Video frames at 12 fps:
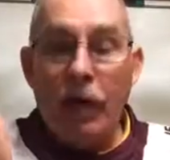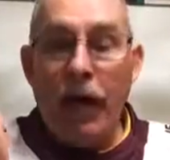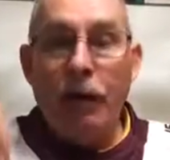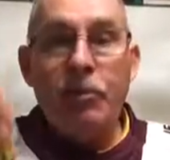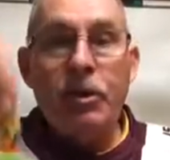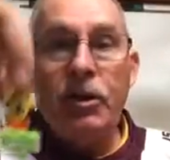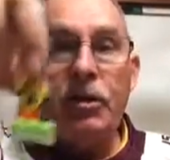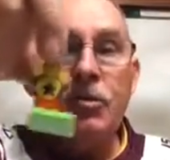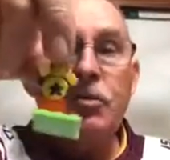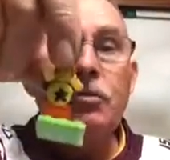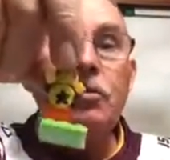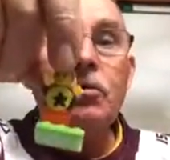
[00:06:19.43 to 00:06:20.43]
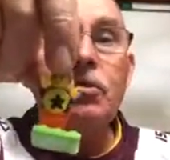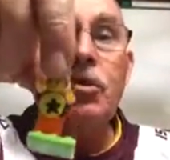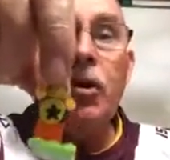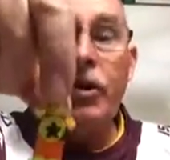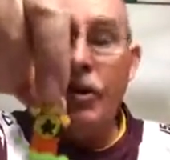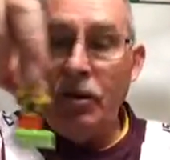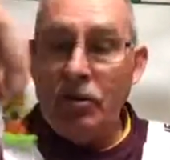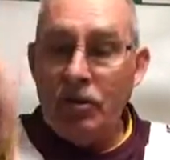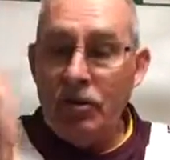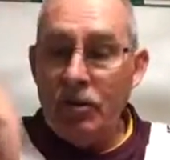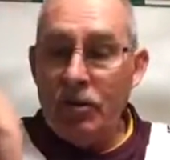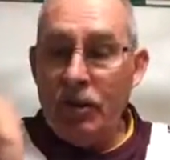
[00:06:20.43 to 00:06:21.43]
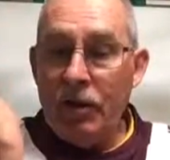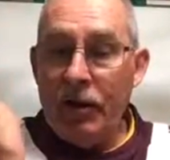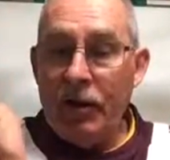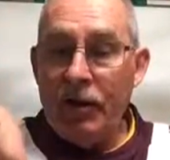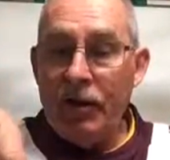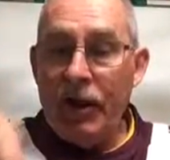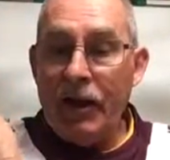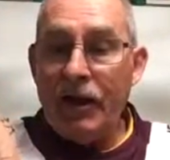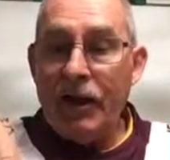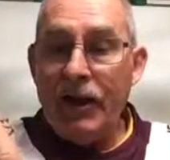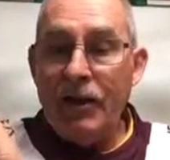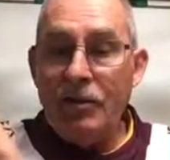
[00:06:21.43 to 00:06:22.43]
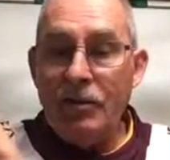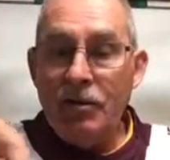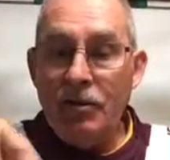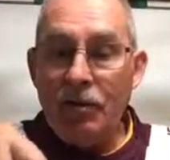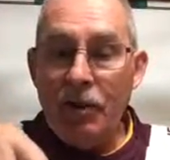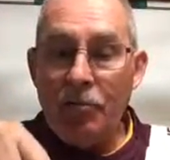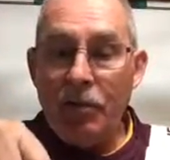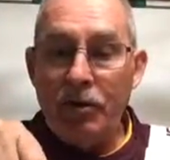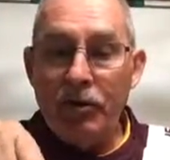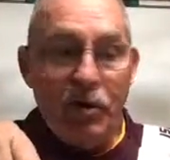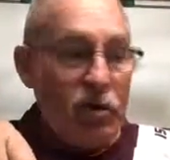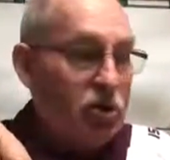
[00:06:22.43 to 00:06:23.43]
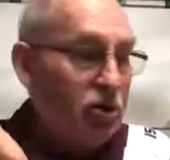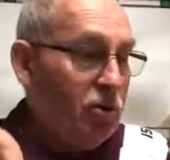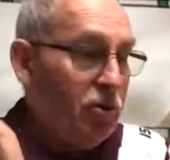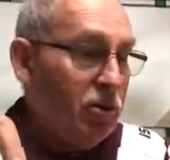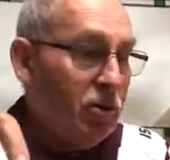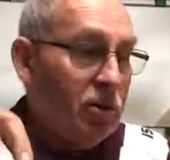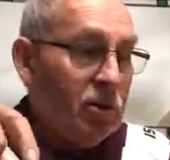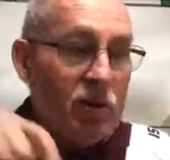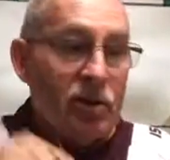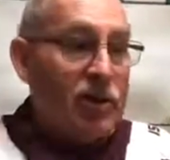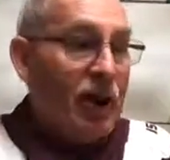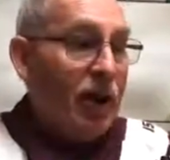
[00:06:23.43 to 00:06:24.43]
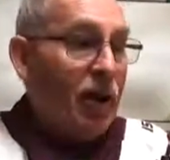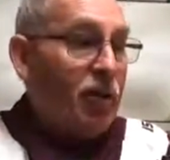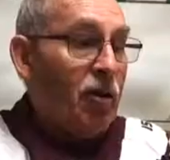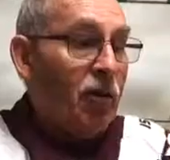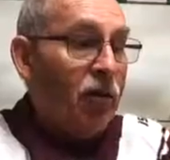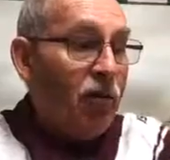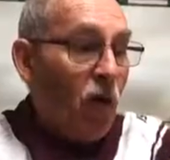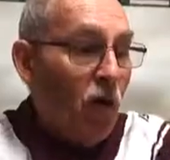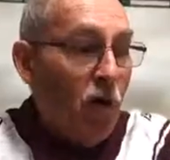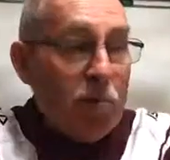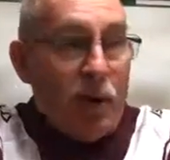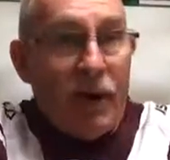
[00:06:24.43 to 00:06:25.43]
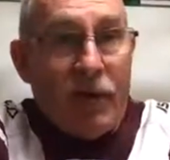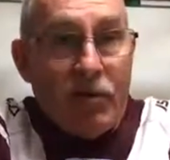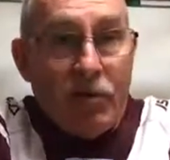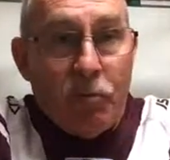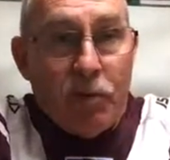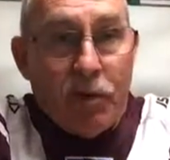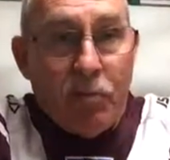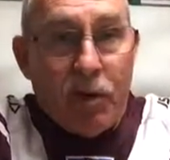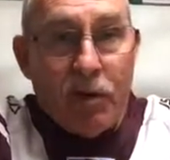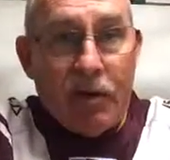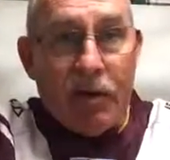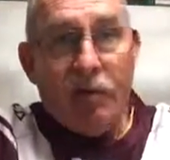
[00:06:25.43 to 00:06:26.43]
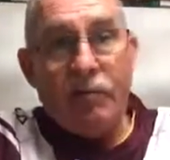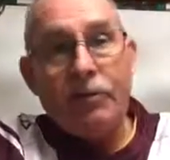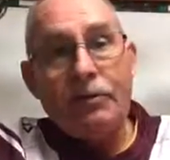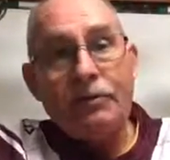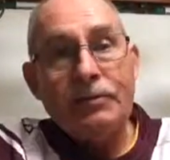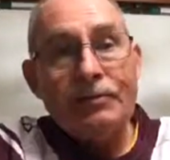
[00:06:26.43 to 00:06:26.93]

Humdingers, Scotty, again, a bit of an issue, down 4 places, would you believe?